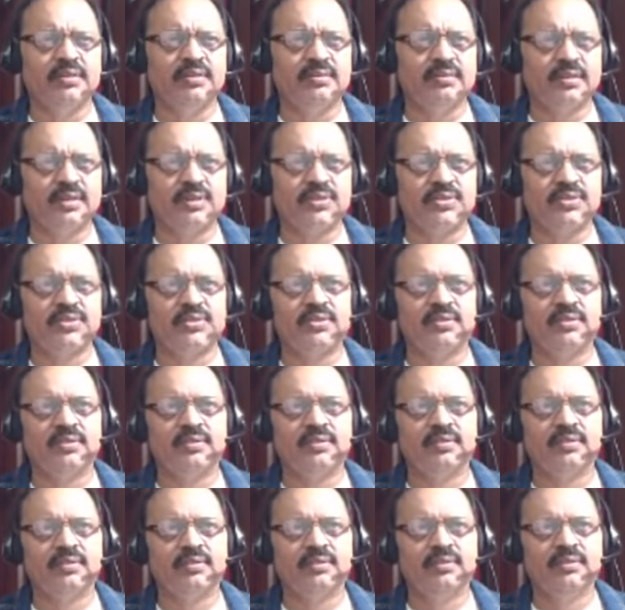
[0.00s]
interest.
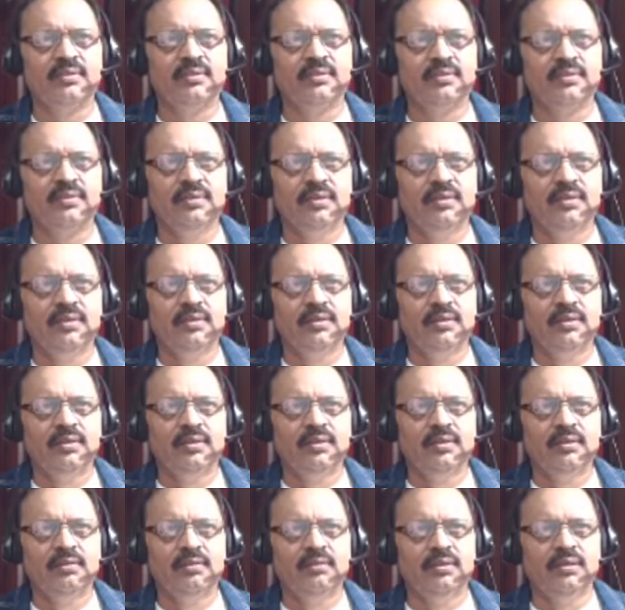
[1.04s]

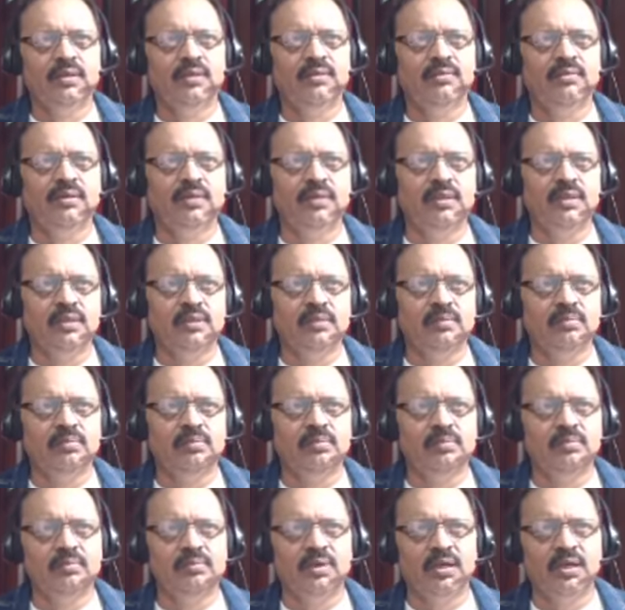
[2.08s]
Here wahi
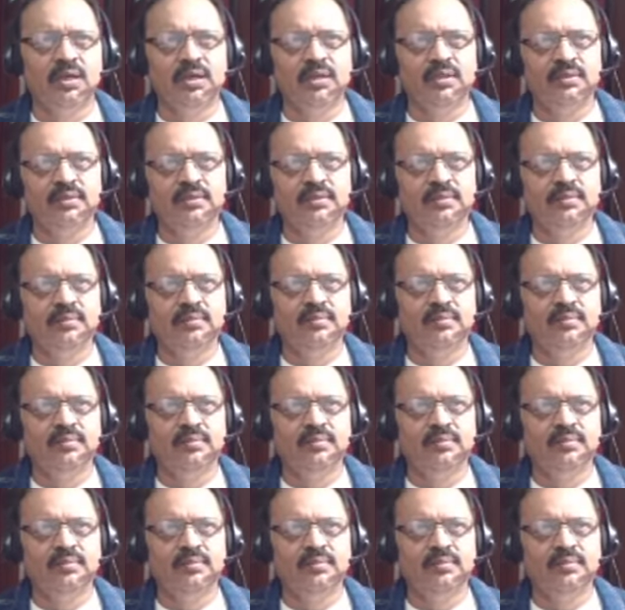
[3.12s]
baat